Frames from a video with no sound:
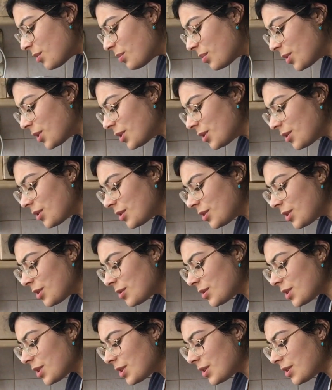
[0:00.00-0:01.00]
burnt on the
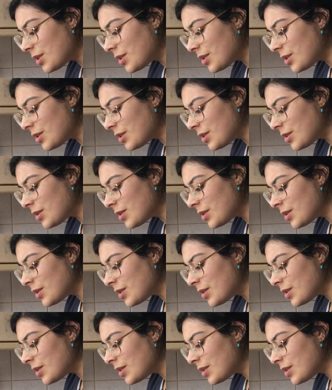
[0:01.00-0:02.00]
outside, Tara.
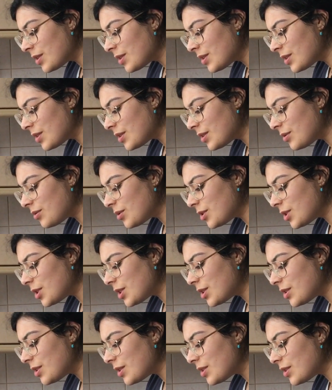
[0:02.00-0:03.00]
I didn't realise.